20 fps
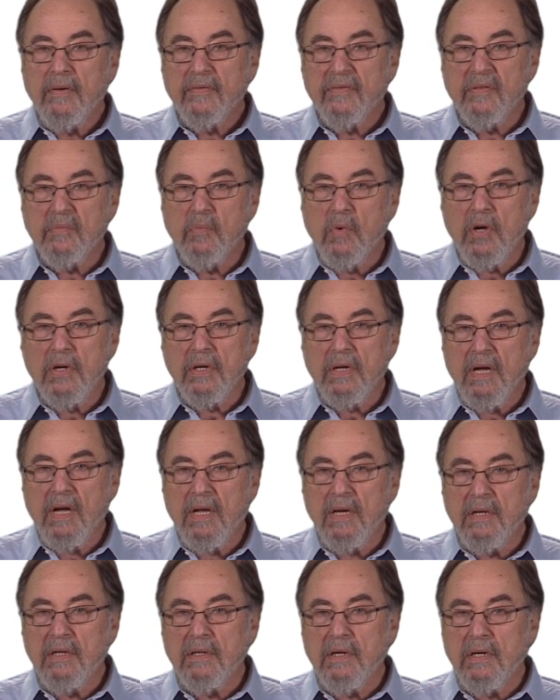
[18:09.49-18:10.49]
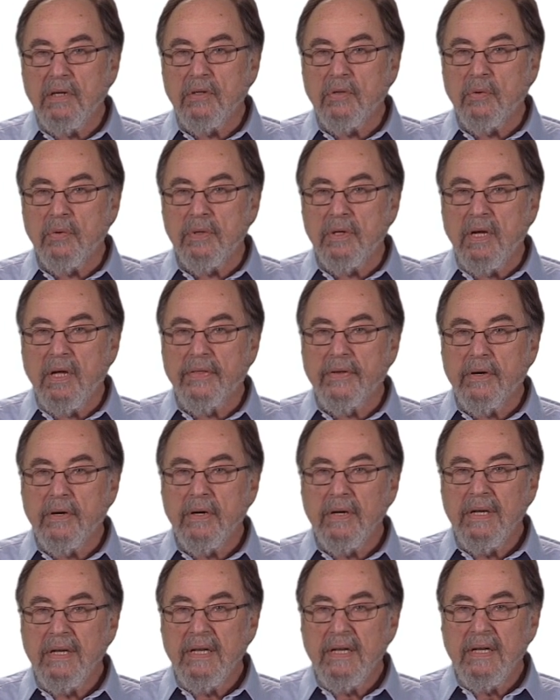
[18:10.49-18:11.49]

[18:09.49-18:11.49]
from one continent to another,